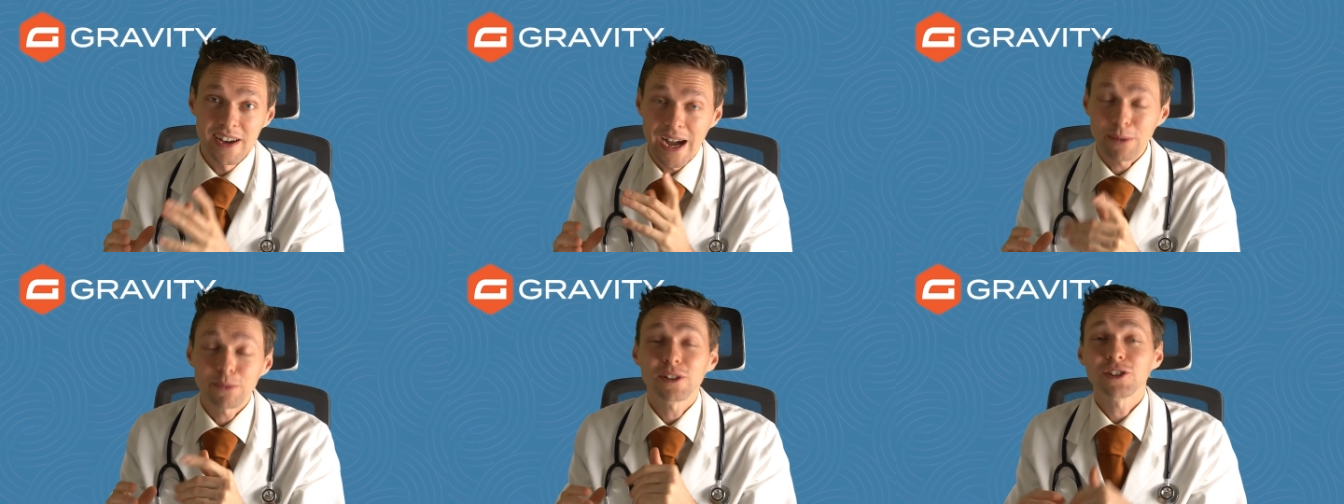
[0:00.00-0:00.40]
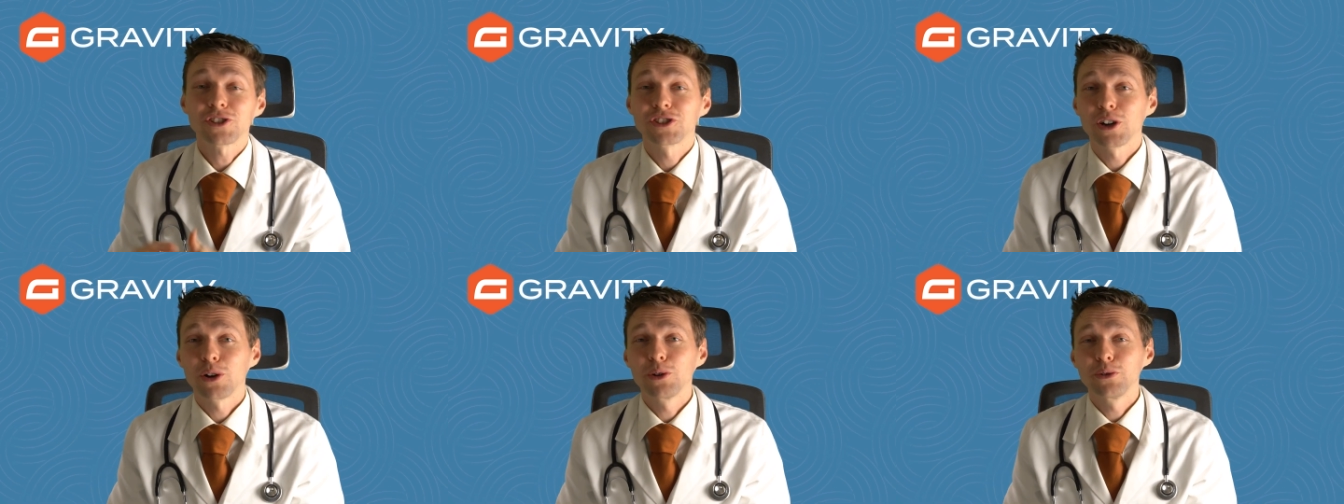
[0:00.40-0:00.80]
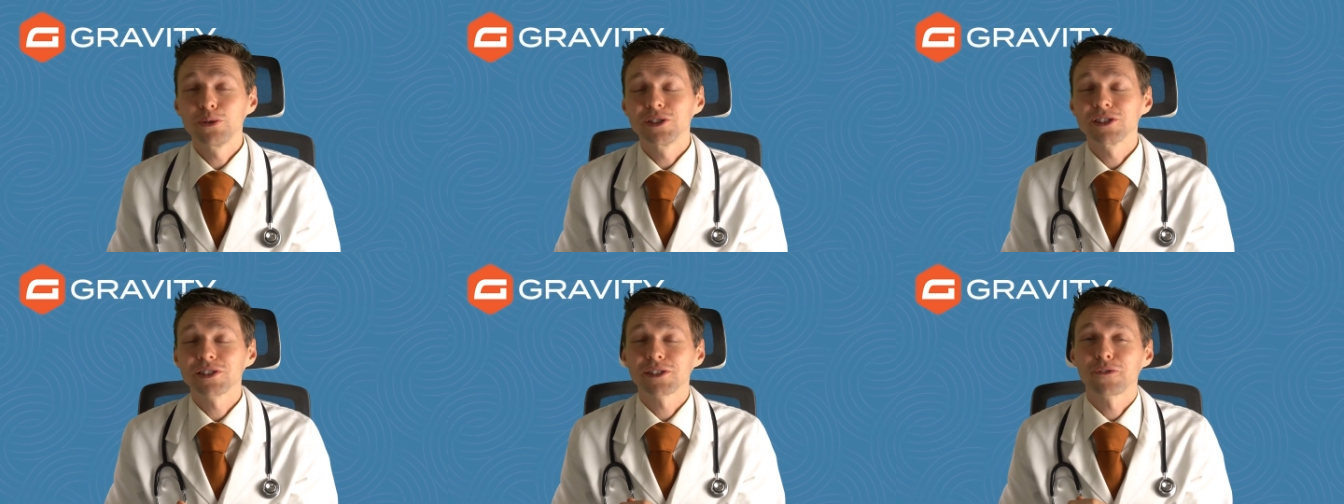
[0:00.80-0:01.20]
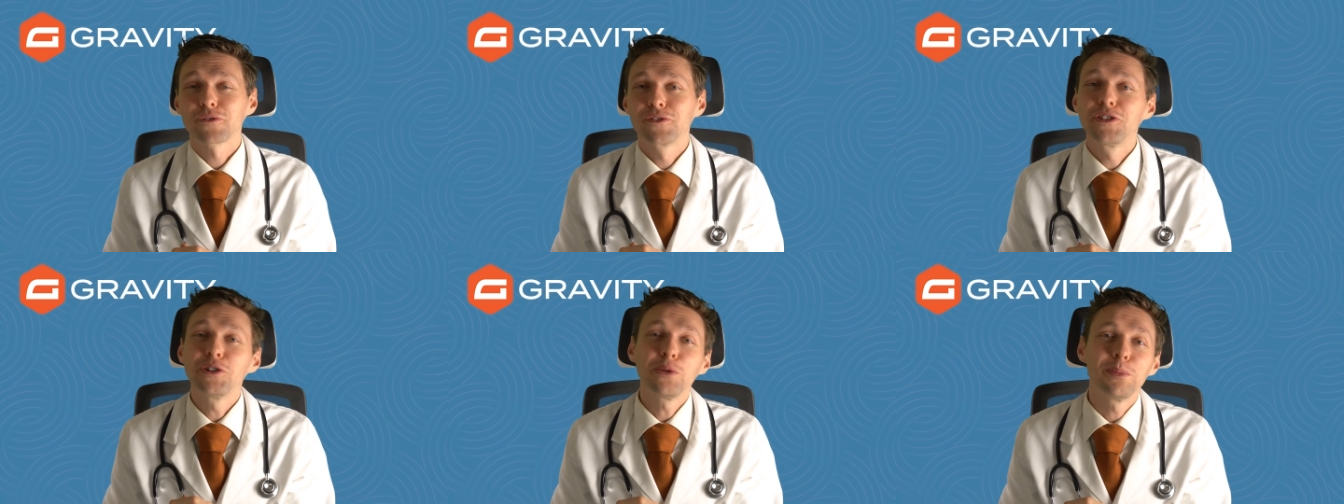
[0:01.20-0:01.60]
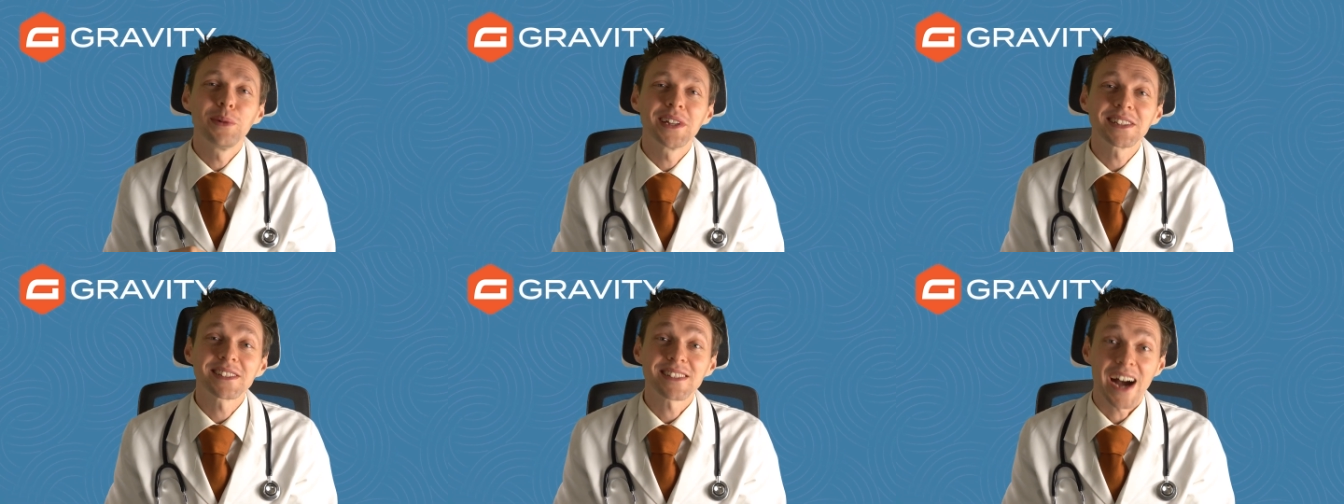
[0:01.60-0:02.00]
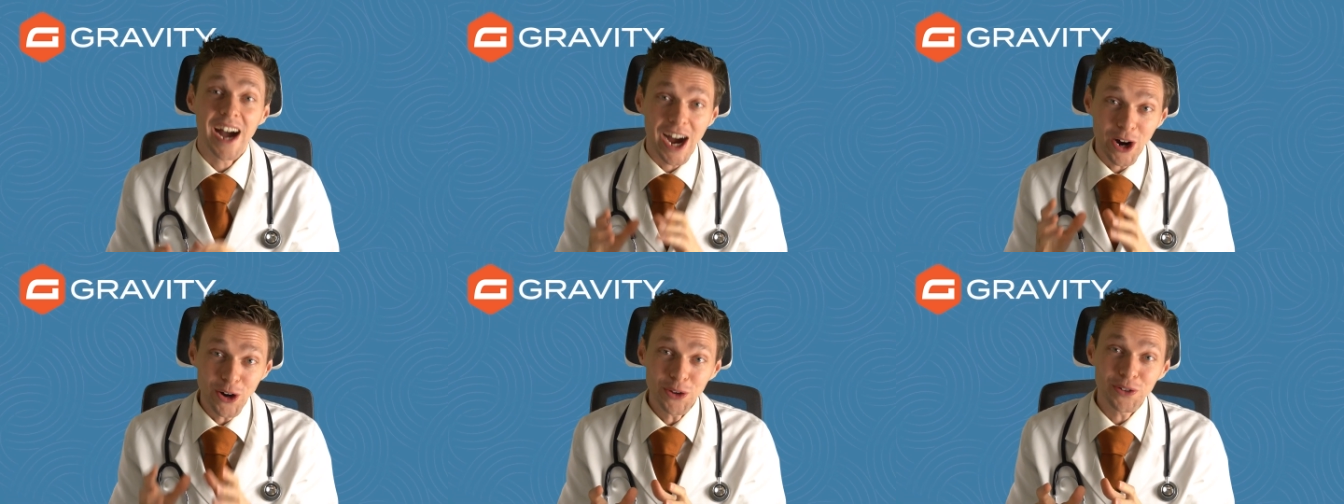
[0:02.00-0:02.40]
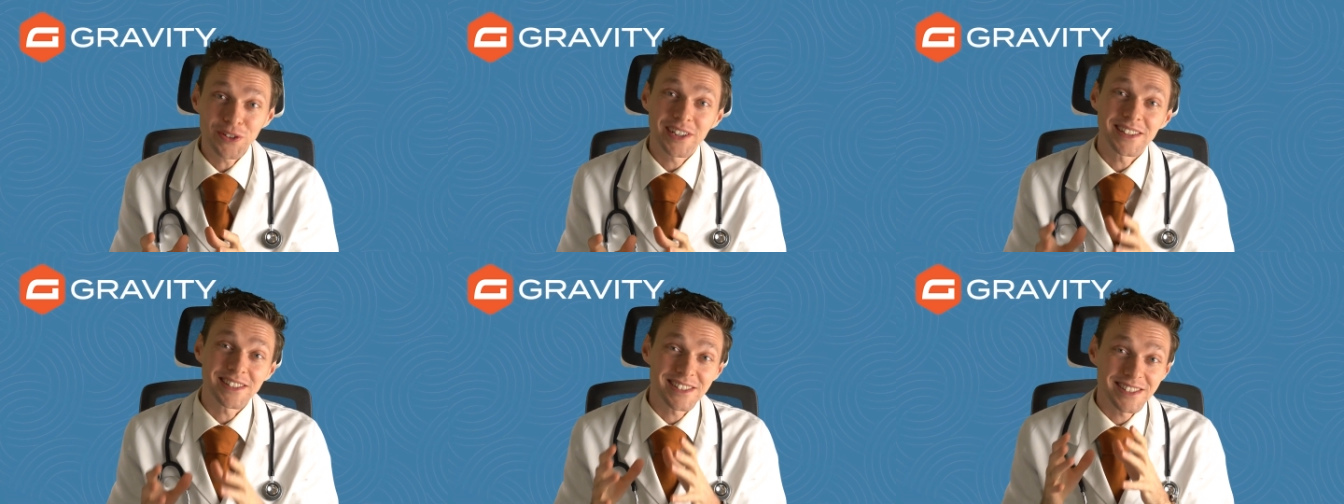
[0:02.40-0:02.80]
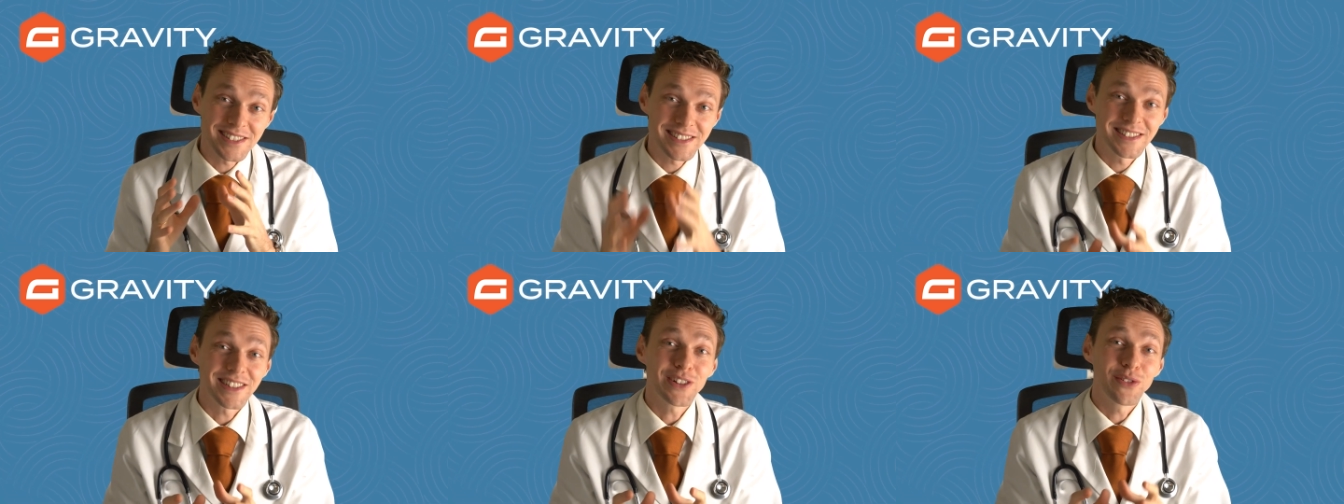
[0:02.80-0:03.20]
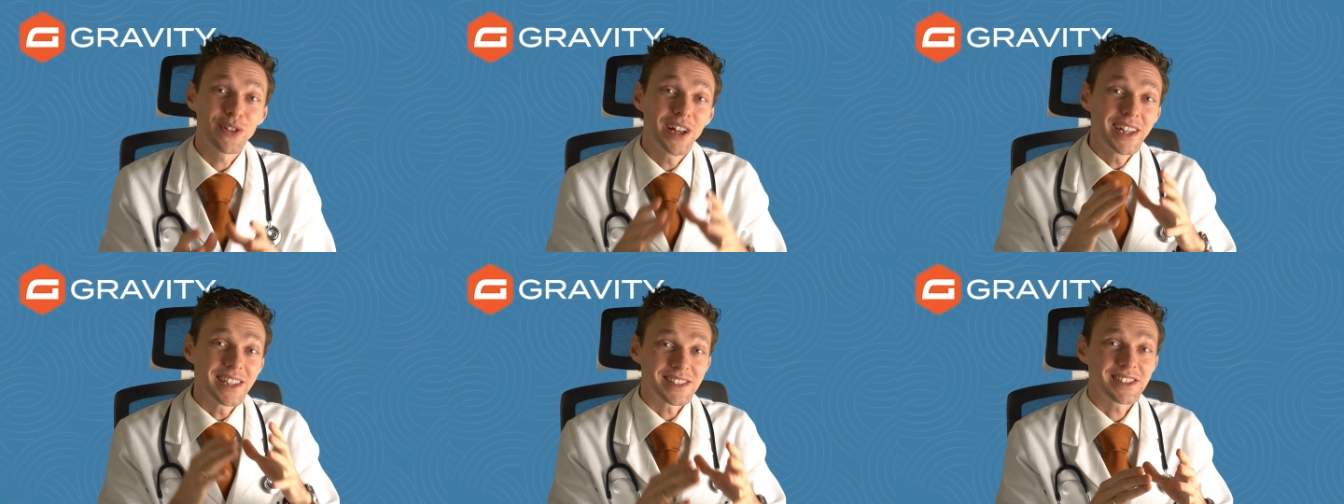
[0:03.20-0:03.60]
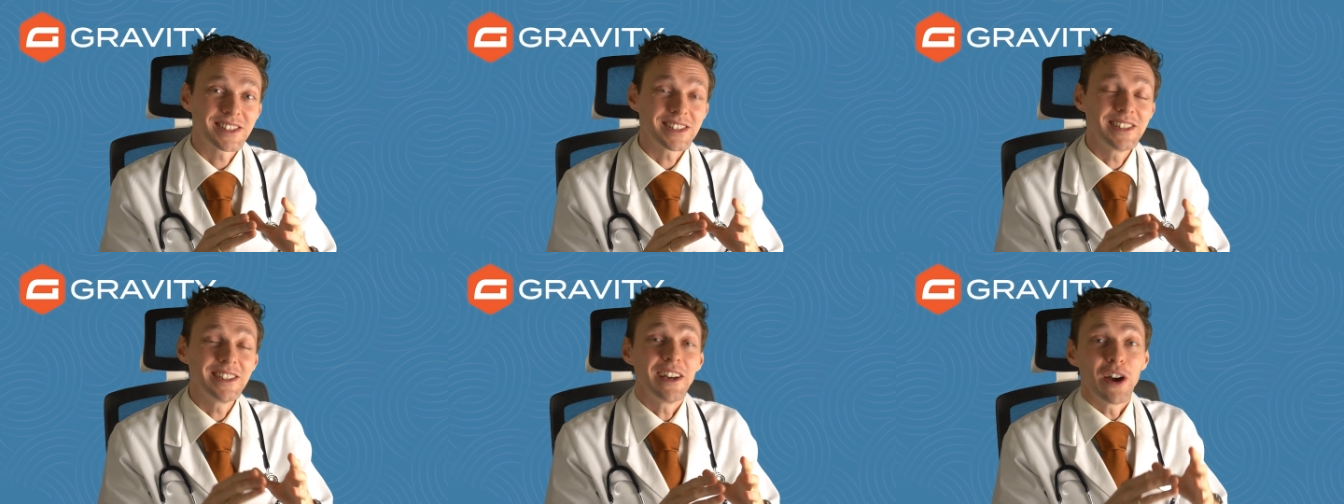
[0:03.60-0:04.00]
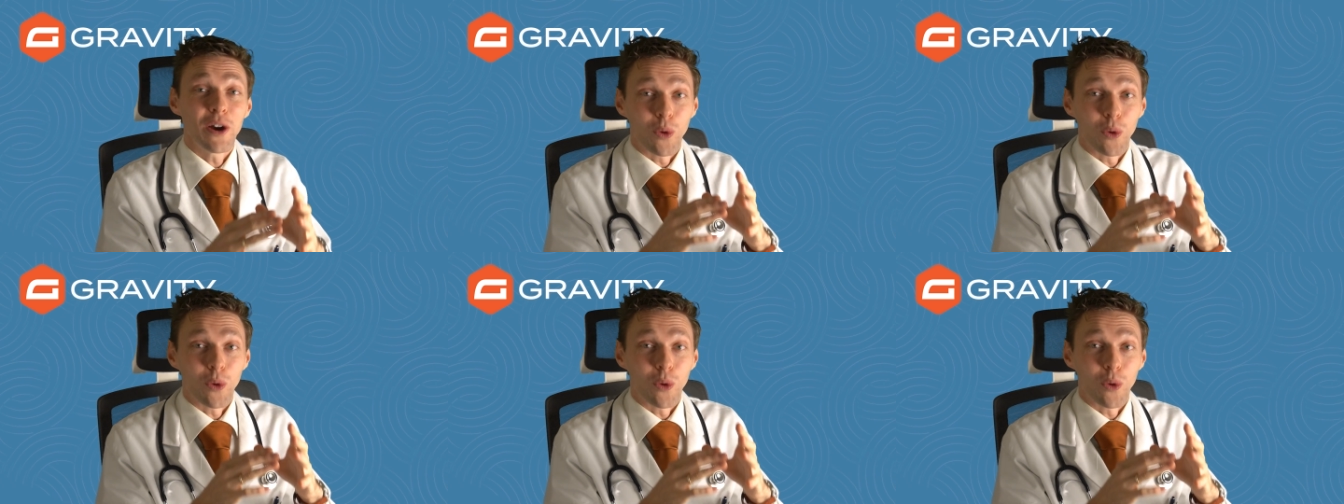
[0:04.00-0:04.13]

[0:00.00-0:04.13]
I'm gonna show you in just a few minutes how you can still see